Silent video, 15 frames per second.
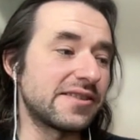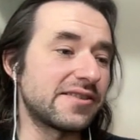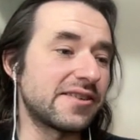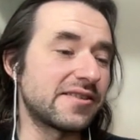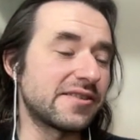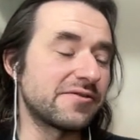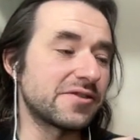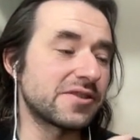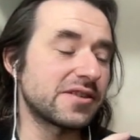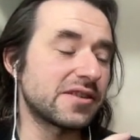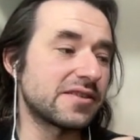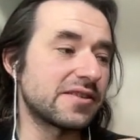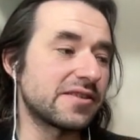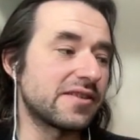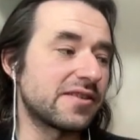this is
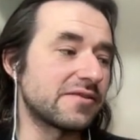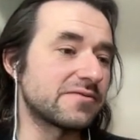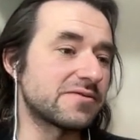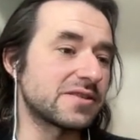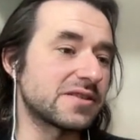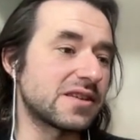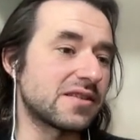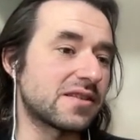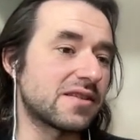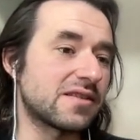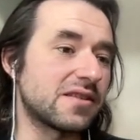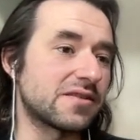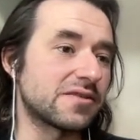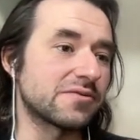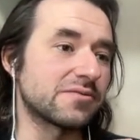something that
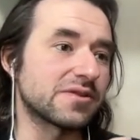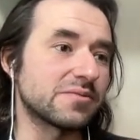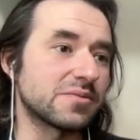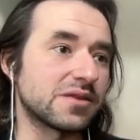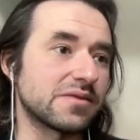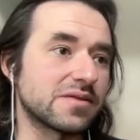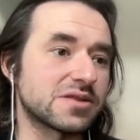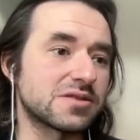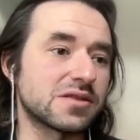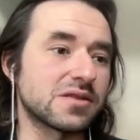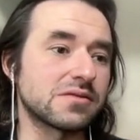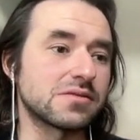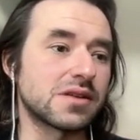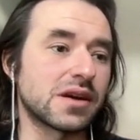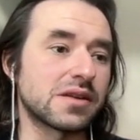there is always a bit of a
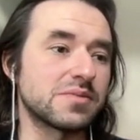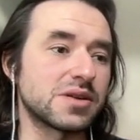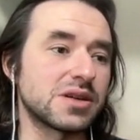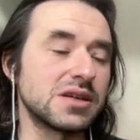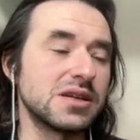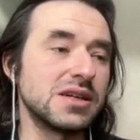struggle around, but